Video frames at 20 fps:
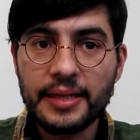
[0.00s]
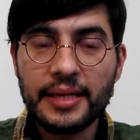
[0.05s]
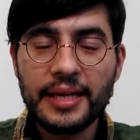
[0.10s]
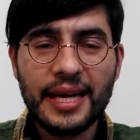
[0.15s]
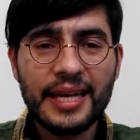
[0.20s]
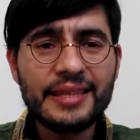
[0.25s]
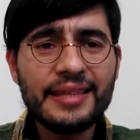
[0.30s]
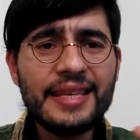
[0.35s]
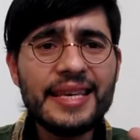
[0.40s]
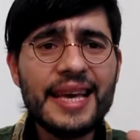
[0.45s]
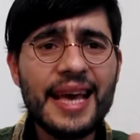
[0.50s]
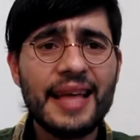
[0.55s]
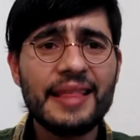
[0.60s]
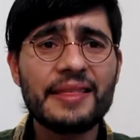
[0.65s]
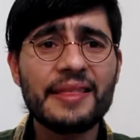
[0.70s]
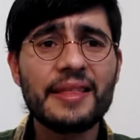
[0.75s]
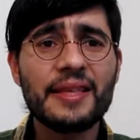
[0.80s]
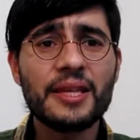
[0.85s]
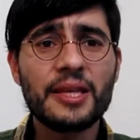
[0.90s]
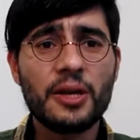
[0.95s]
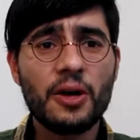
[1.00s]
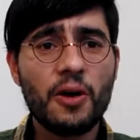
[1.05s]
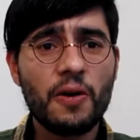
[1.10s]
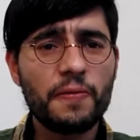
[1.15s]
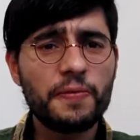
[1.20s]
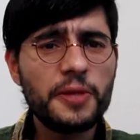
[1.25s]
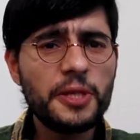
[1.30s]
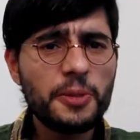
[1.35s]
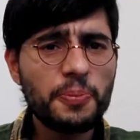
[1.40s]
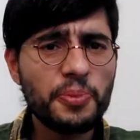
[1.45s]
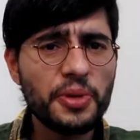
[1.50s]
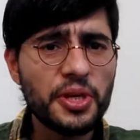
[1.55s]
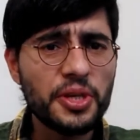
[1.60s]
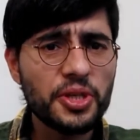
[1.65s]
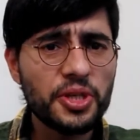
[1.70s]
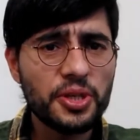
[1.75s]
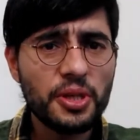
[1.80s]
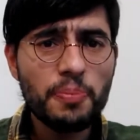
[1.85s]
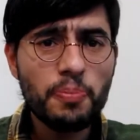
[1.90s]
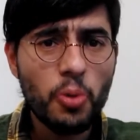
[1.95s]
at the end of the
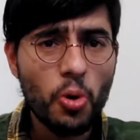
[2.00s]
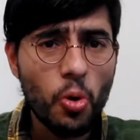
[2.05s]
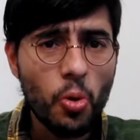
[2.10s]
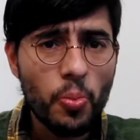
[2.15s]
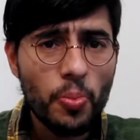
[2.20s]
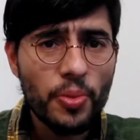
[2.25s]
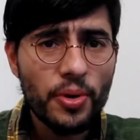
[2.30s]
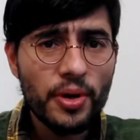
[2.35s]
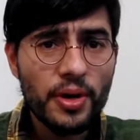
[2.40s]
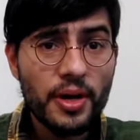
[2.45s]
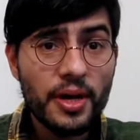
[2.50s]
speech, the Pope,